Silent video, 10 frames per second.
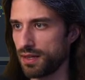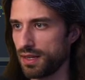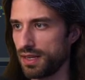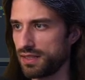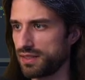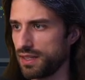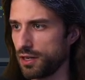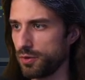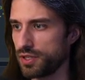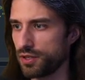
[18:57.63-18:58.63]
Let's see
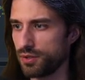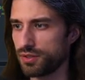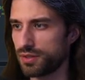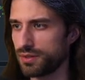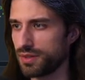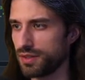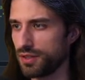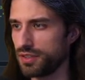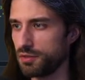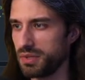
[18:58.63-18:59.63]
how it goes.
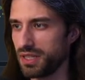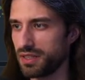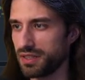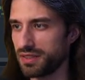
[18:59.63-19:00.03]
Does it build?